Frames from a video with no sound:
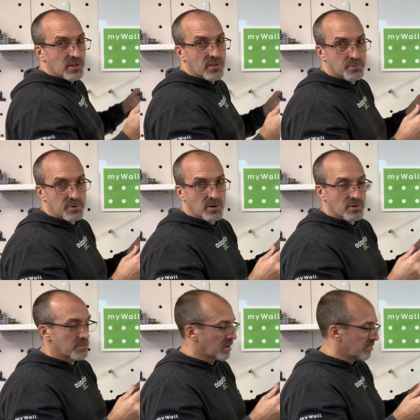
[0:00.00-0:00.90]
the
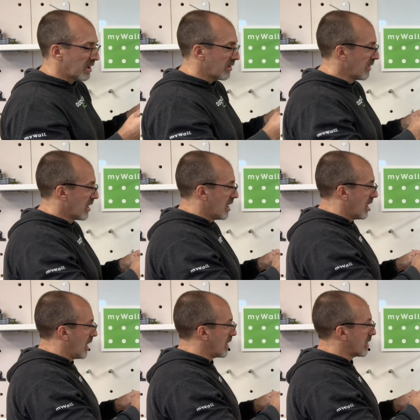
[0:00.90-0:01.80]
300 millimeter.
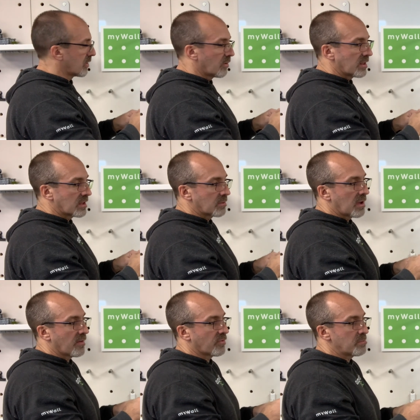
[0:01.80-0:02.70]
Another great thing that we
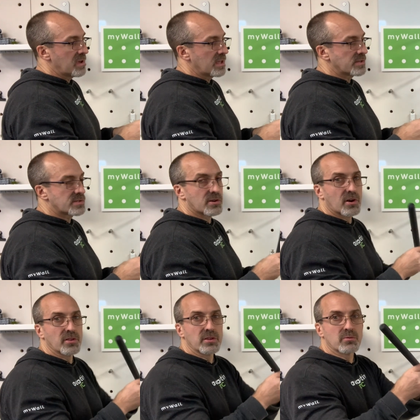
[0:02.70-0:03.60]
have for pins
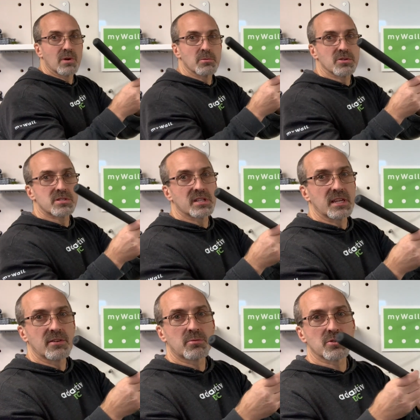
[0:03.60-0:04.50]
are these rubber
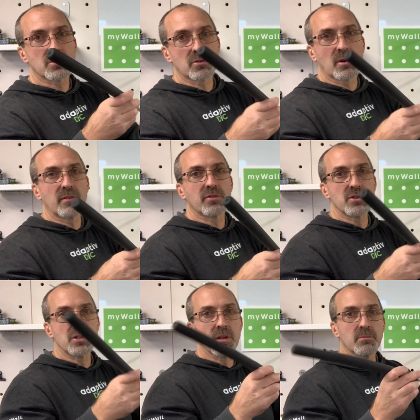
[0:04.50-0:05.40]
sleeves, which are great for
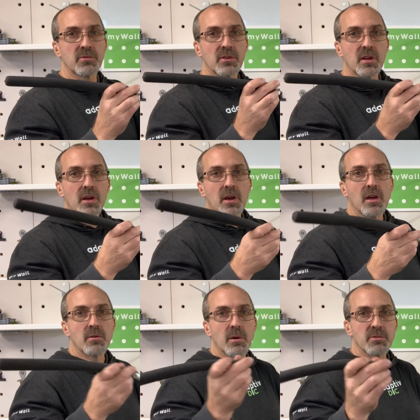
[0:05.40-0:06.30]
gyms.
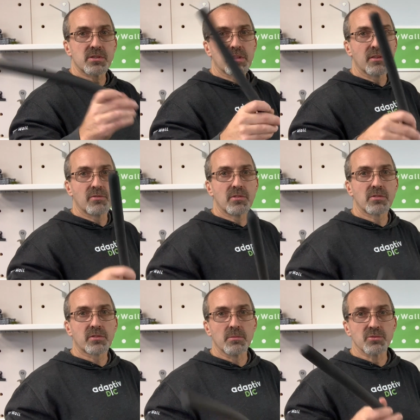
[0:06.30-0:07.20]
The rubber sleeve
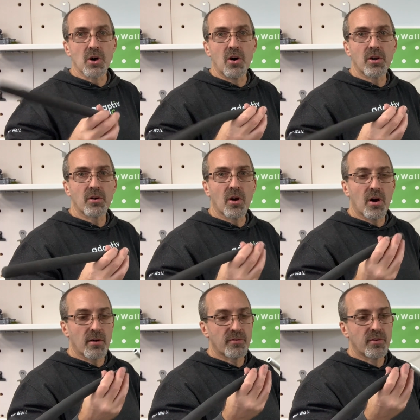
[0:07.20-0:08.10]
just comes on or
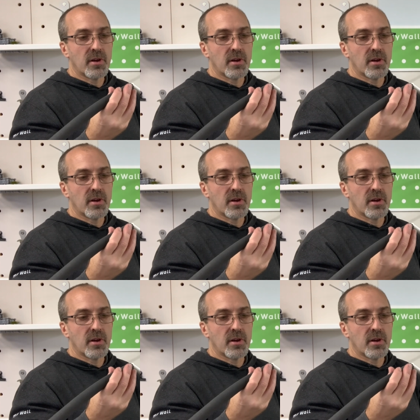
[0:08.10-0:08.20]
off